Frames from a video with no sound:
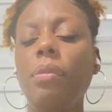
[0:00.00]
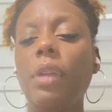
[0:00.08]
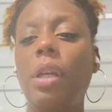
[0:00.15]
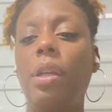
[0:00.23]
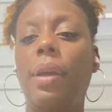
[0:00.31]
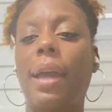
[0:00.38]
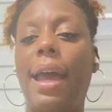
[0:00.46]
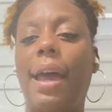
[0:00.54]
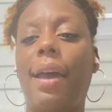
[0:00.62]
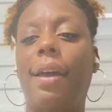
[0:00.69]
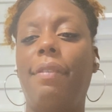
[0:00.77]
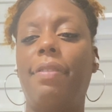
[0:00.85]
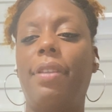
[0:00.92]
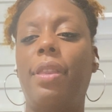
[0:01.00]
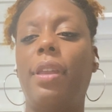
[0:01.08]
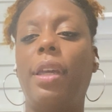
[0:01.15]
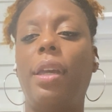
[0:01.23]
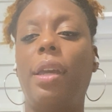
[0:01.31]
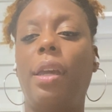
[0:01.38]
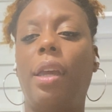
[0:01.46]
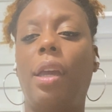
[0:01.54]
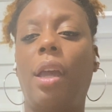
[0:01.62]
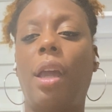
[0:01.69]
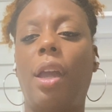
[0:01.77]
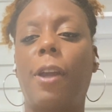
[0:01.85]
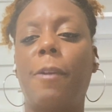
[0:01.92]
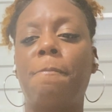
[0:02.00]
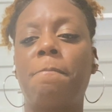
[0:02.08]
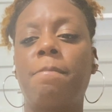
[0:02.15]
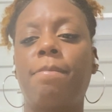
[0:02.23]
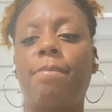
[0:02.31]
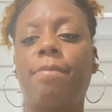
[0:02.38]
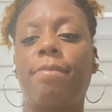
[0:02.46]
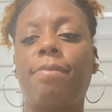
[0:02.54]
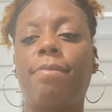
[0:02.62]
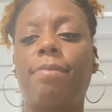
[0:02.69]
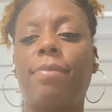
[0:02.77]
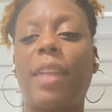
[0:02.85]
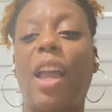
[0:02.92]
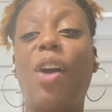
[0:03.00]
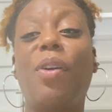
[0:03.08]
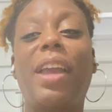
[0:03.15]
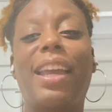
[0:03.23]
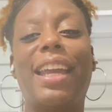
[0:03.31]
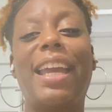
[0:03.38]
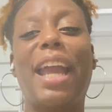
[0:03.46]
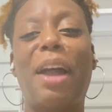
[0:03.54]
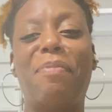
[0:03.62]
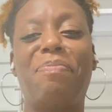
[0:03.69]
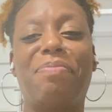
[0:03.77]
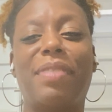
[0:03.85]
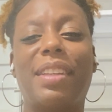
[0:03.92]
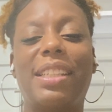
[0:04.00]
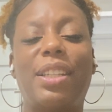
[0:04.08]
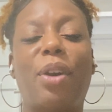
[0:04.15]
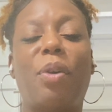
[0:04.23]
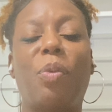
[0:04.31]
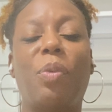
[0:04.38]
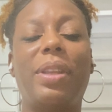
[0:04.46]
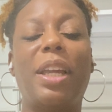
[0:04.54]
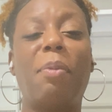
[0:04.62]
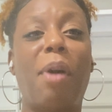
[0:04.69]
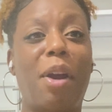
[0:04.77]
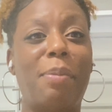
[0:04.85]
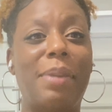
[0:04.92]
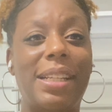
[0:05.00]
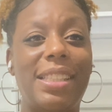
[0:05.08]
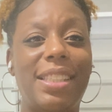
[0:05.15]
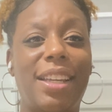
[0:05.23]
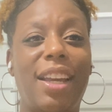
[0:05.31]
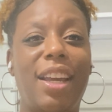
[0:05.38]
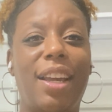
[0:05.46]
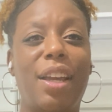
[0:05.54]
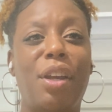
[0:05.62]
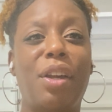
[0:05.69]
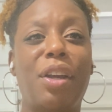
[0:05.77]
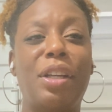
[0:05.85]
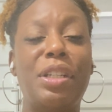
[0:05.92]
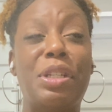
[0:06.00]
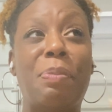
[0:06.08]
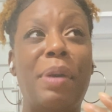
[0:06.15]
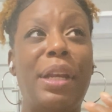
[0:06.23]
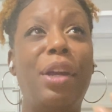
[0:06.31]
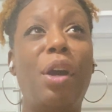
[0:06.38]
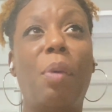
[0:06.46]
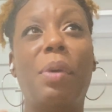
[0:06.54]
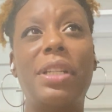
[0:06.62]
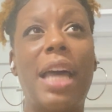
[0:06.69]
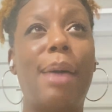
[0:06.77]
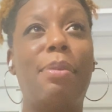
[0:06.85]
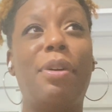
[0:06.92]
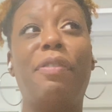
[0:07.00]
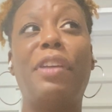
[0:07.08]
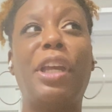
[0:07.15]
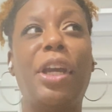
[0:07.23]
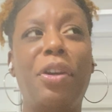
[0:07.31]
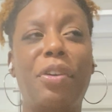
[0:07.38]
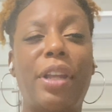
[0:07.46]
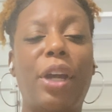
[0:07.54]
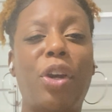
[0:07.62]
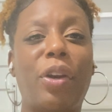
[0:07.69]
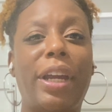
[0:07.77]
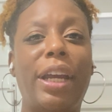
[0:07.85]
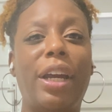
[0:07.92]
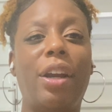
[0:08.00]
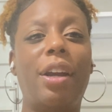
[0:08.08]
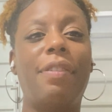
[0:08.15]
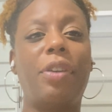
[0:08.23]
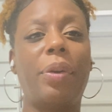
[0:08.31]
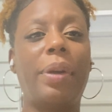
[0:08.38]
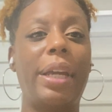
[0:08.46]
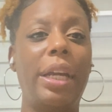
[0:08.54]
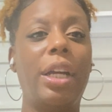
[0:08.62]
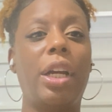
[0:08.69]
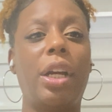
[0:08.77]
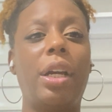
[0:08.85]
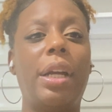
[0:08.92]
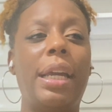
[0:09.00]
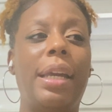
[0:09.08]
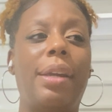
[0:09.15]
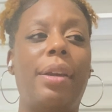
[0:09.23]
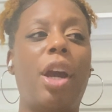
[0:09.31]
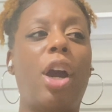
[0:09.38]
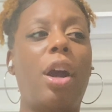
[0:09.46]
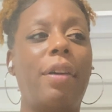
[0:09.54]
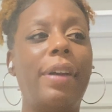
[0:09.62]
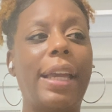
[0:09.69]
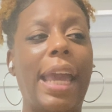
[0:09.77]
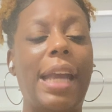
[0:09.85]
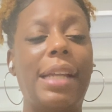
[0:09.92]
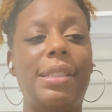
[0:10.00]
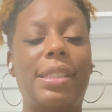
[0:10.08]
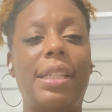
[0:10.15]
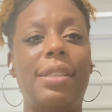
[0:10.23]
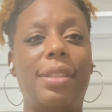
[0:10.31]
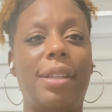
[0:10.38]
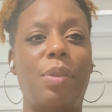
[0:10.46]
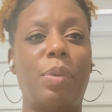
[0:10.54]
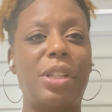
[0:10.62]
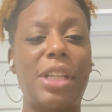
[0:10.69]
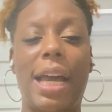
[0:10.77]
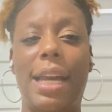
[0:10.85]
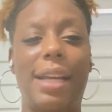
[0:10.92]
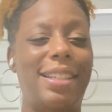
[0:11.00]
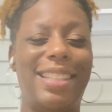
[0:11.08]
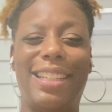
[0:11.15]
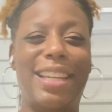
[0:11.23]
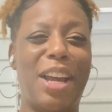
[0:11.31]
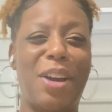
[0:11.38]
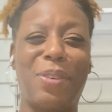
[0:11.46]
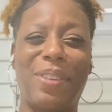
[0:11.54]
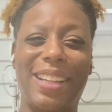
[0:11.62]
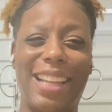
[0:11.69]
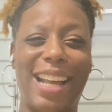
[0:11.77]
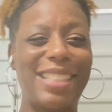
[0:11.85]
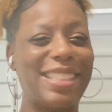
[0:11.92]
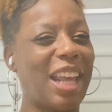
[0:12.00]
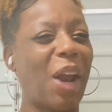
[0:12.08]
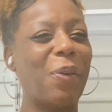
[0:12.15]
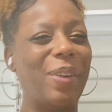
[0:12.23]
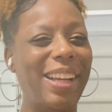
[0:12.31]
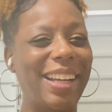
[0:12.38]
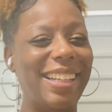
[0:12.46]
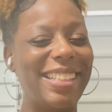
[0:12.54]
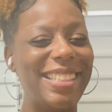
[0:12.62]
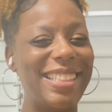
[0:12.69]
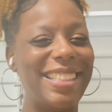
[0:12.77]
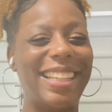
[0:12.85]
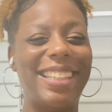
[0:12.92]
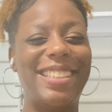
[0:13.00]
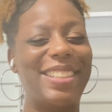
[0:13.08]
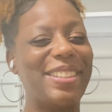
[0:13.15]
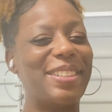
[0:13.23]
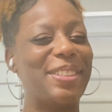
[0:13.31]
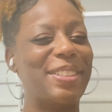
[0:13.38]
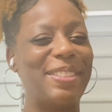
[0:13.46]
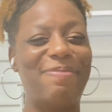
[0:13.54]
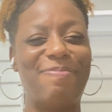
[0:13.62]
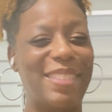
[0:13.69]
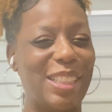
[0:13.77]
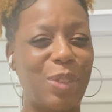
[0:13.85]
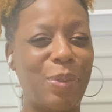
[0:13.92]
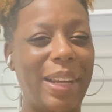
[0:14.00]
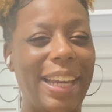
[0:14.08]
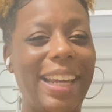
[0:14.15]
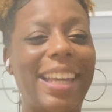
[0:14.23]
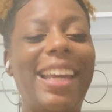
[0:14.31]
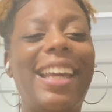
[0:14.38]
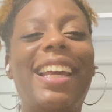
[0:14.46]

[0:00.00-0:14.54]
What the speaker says: You have the, oh yeah. So with the apartments, depending on what time of year that you're here, if you're here in hurricane season, which I did not realize that I was until this week,